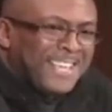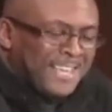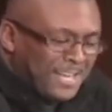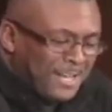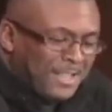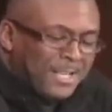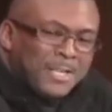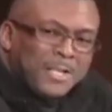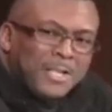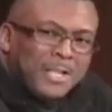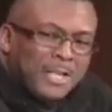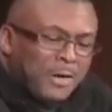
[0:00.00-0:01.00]
uh, let, it,
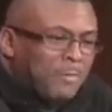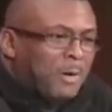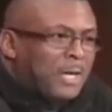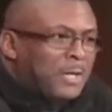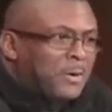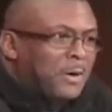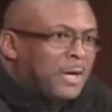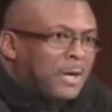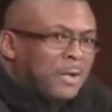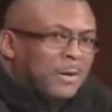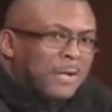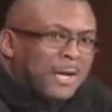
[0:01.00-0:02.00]
let, everybody know how
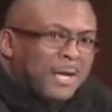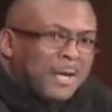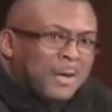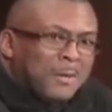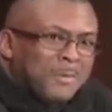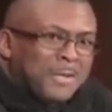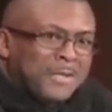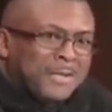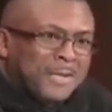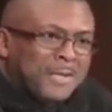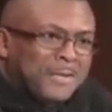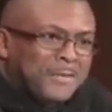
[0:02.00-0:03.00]
honored I am and
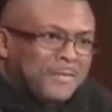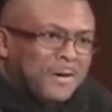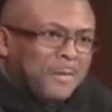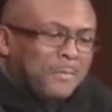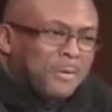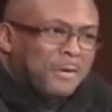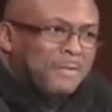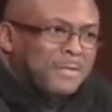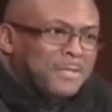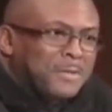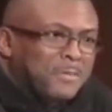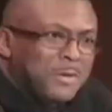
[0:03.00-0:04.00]
very
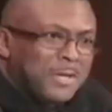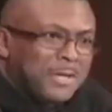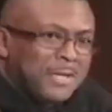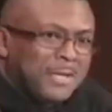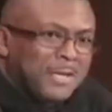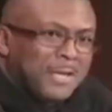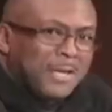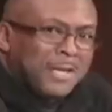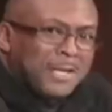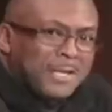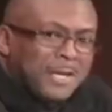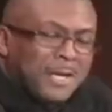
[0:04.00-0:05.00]
privileged to be
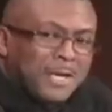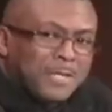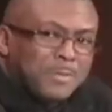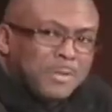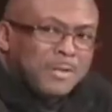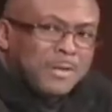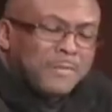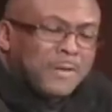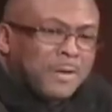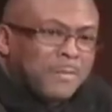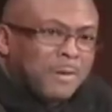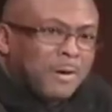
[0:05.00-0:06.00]
the husband of
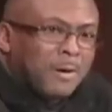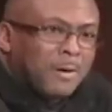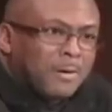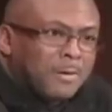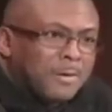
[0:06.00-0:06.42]
Kim Garner.